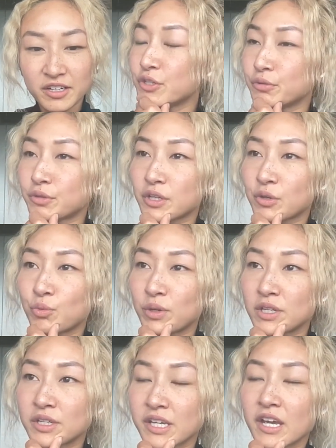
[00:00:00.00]
Do you think
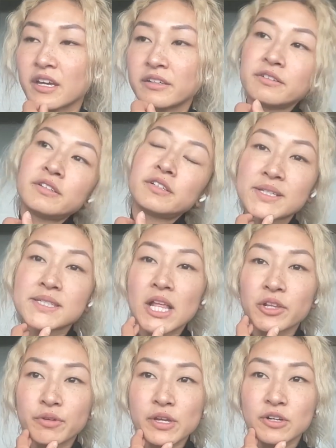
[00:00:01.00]
we get
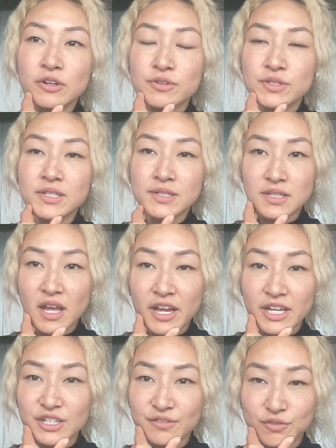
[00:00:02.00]
accelerators
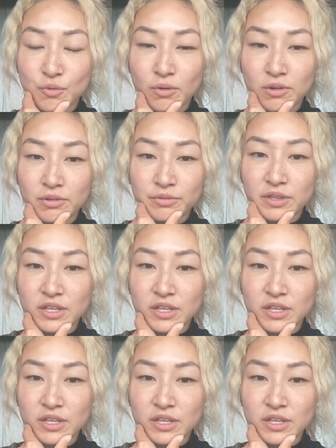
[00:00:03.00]
designed for